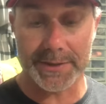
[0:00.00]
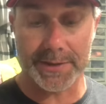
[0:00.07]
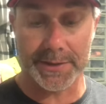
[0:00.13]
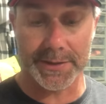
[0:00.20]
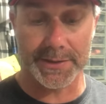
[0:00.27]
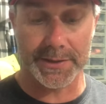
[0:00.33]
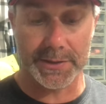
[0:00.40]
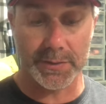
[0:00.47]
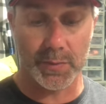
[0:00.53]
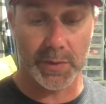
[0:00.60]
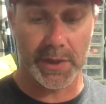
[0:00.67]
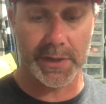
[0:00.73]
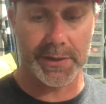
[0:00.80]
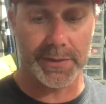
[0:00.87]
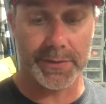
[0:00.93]
So this is the
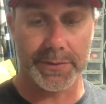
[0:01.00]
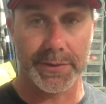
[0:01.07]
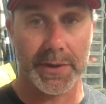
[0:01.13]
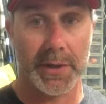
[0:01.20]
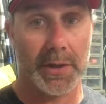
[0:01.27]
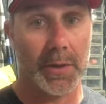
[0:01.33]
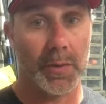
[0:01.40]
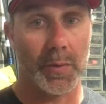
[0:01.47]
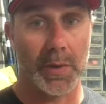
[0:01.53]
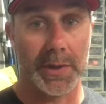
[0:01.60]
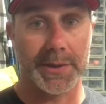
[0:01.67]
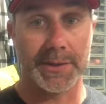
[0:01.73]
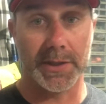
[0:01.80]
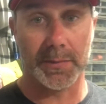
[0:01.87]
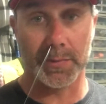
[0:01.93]
one I use.
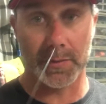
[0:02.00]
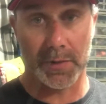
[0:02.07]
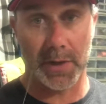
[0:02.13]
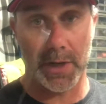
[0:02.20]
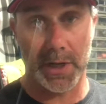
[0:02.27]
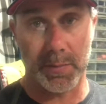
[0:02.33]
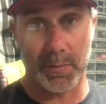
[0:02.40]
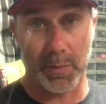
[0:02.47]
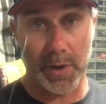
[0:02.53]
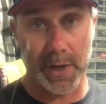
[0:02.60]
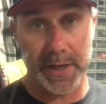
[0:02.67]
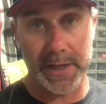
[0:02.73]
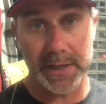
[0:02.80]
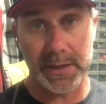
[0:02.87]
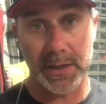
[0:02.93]
Really simple. All right,
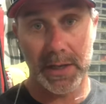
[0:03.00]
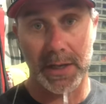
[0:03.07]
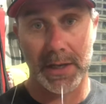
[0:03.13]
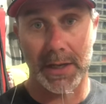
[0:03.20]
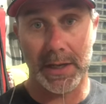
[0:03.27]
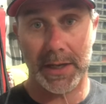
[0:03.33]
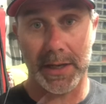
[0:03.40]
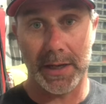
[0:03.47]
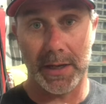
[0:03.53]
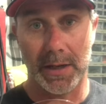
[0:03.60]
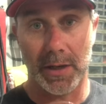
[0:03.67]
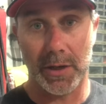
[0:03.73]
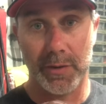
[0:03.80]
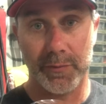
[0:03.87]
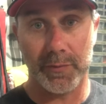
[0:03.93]
braid, and
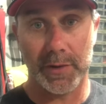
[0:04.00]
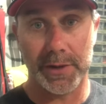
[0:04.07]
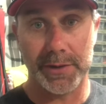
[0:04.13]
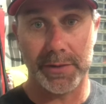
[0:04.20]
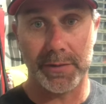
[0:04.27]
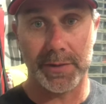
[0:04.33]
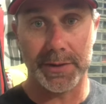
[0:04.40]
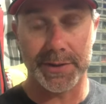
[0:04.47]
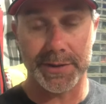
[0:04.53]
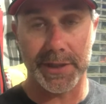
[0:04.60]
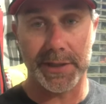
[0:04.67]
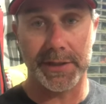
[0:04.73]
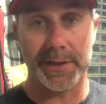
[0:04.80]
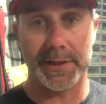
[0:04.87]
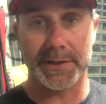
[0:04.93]
hopefully you can
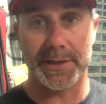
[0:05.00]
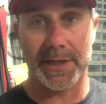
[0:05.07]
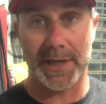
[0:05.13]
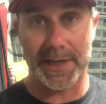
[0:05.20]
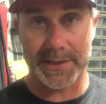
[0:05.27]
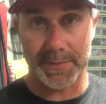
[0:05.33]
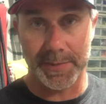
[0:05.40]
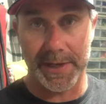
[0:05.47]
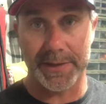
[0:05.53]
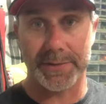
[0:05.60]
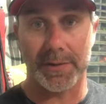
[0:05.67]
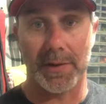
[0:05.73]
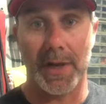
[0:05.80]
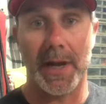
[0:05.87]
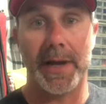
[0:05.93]
see this. I got some
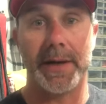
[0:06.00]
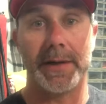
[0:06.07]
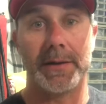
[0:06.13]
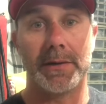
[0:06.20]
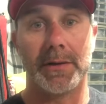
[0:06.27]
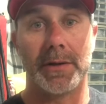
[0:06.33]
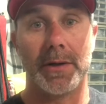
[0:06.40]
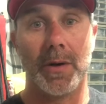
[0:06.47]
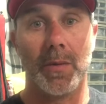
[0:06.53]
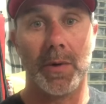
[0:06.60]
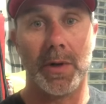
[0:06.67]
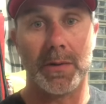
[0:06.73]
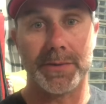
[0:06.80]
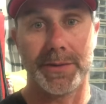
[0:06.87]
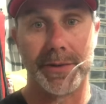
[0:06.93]
extra light going
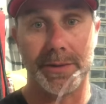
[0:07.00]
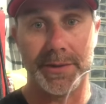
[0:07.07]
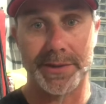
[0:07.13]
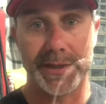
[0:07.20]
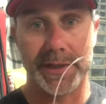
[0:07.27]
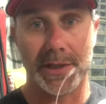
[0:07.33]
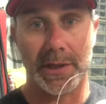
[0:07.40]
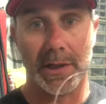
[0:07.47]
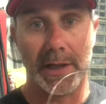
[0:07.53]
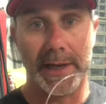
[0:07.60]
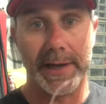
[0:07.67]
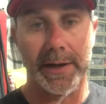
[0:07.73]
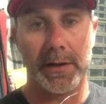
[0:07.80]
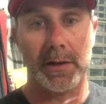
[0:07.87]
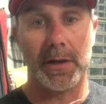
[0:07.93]
on so you can see the
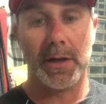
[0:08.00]
glare.